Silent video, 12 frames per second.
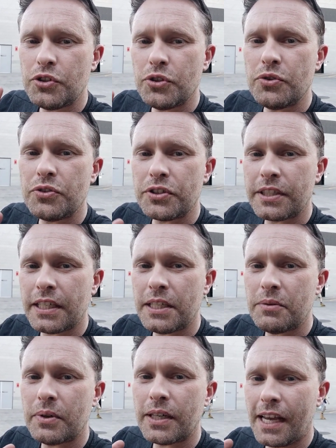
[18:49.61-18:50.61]
you
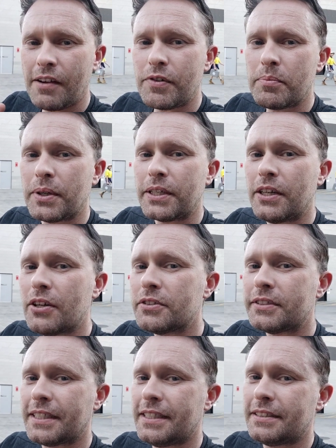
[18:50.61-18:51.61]
see what everybody else
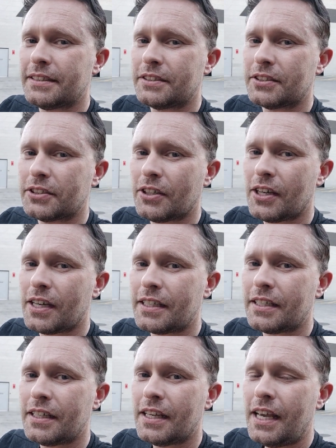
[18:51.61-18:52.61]
sees in
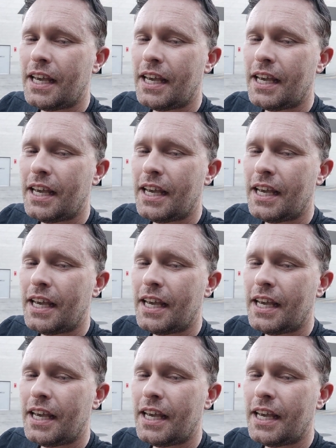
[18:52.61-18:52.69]
society,